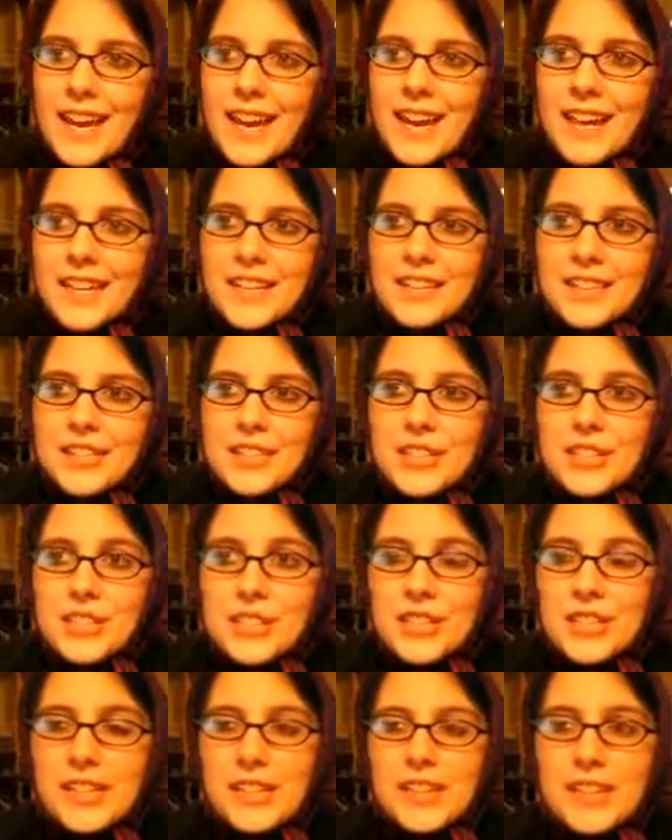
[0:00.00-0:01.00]
and
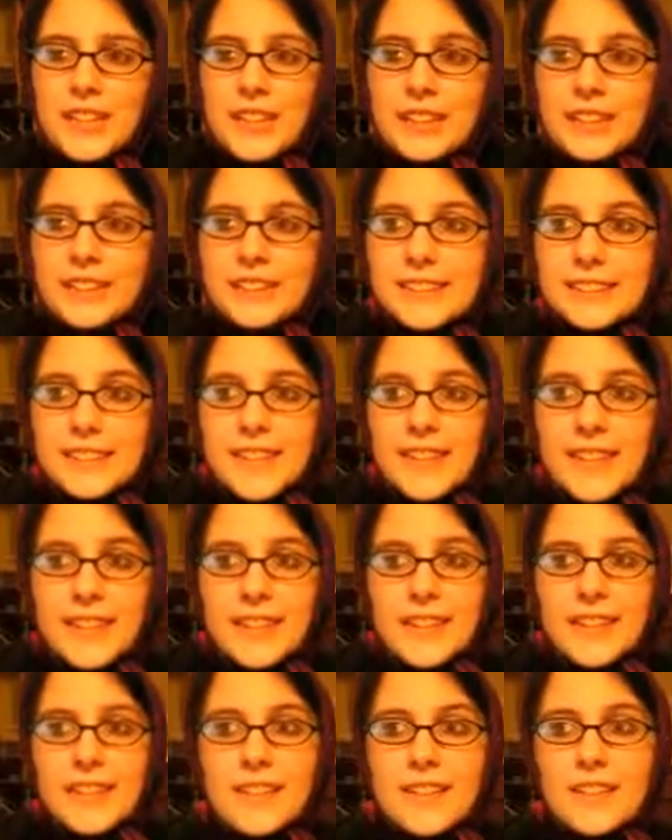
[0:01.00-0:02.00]
she
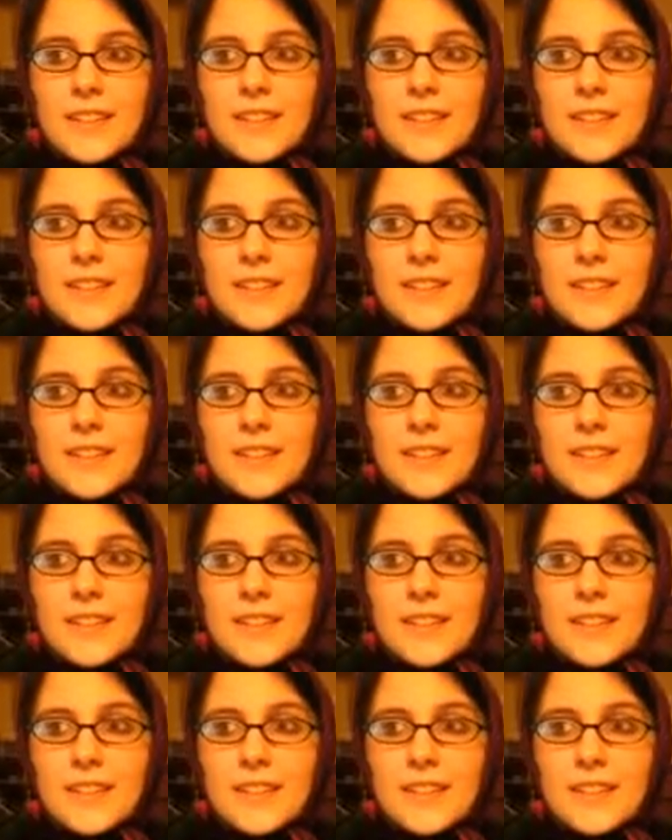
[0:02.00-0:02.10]
said,